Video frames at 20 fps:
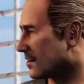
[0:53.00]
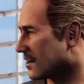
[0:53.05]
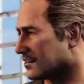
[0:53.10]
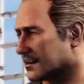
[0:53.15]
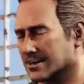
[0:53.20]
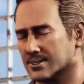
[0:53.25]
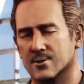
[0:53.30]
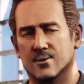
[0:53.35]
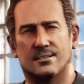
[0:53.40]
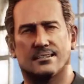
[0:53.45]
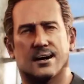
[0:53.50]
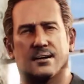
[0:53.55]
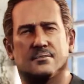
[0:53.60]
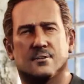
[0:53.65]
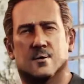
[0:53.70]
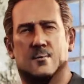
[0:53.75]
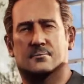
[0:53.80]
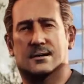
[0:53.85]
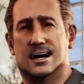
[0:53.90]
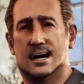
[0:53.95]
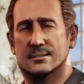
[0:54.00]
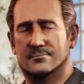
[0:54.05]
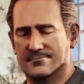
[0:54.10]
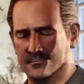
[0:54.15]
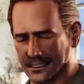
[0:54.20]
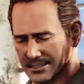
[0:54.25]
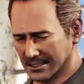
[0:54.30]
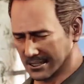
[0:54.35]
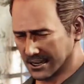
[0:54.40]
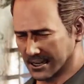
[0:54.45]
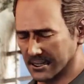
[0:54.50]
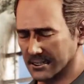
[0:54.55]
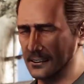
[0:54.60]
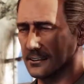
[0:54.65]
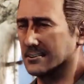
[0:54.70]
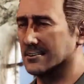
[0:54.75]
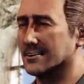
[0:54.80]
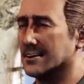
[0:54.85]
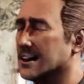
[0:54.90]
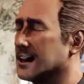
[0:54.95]
had to grease a few palms.
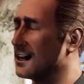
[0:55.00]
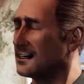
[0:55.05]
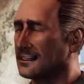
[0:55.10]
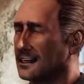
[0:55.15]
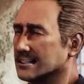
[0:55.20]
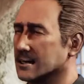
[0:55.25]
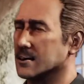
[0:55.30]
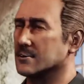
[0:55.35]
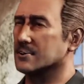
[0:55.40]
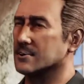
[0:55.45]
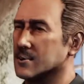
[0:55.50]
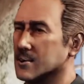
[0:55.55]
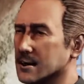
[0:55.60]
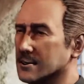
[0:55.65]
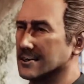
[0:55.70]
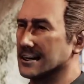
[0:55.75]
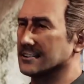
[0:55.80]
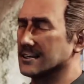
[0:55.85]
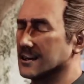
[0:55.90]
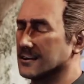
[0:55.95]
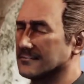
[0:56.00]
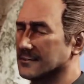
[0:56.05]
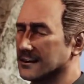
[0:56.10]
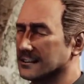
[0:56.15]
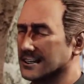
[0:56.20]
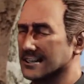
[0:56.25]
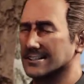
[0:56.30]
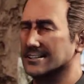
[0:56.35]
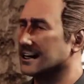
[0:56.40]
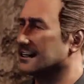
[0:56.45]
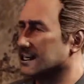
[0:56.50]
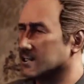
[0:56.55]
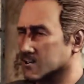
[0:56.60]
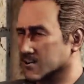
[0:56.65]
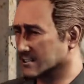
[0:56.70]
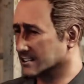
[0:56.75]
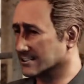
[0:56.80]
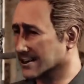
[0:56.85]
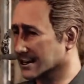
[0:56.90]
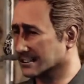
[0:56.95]
Did go through the rest of your money, and a
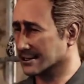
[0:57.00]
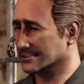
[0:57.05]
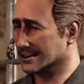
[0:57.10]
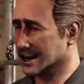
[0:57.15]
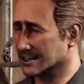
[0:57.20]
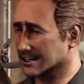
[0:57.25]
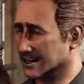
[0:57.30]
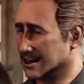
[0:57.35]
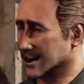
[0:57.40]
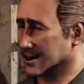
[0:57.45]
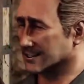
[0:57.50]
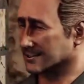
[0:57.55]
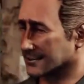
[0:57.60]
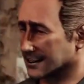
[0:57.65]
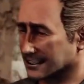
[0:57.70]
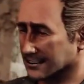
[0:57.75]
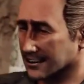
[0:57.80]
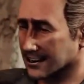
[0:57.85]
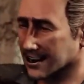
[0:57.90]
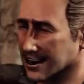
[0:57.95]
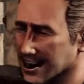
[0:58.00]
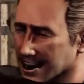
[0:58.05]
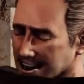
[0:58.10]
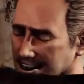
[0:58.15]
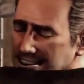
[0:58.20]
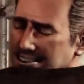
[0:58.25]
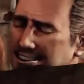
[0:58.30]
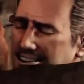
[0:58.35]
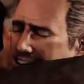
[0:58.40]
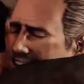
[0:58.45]
good chunk of my own, but hey.